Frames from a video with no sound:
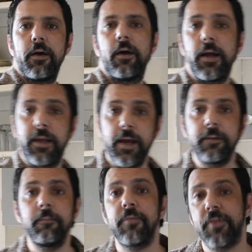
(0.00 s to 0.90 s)

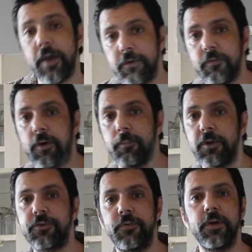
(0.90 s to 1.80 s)
Again, thank you very
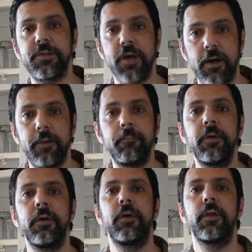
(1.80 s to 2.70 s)
much for your time.
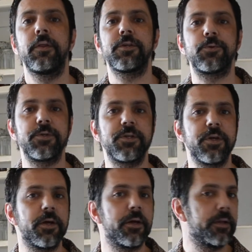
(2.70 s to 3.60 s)
This was an
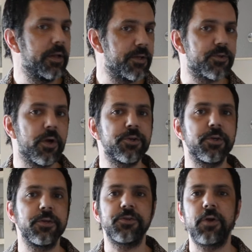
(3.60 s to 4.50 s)

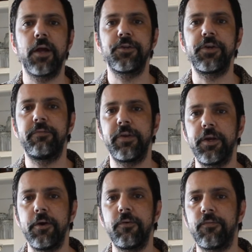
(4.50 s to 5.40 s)
instructional strategy
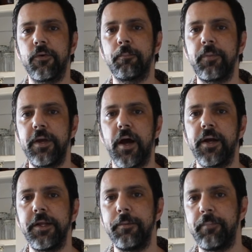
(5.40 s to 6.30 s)
video for
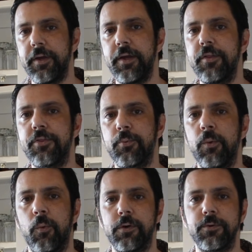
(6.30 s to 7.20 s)
Pidp
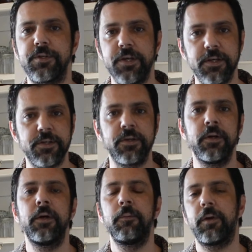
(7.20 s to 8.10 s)
3106.
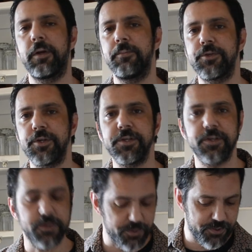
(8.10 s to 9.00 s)
My name is
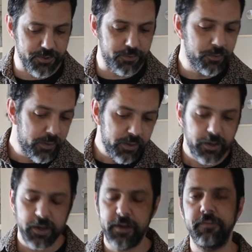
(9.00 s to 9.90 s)
Jason Ursu,
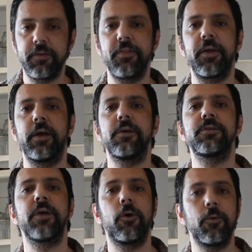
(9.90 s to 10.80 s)
and if nothing
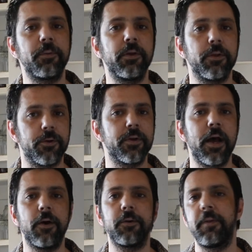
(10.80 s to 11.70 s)
else, I hope you learned
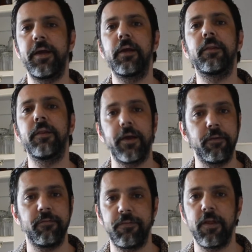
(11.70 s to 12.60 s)
how to make light
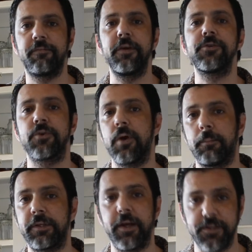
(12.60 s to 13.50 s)
and fluffy
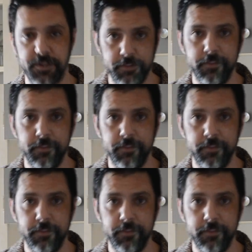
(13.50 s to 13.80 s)
scrambled eggs.